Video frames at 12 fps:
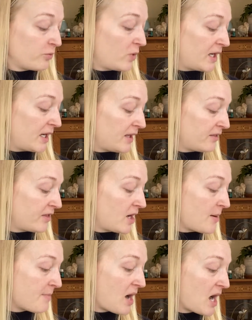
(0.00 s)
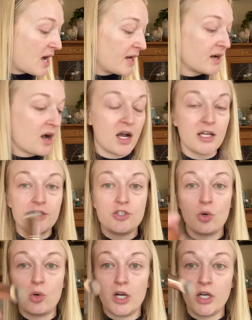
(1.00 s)
with my
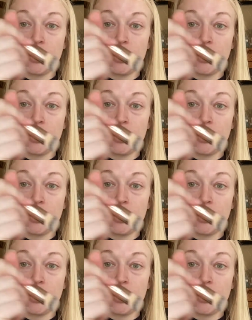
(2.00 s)
contour.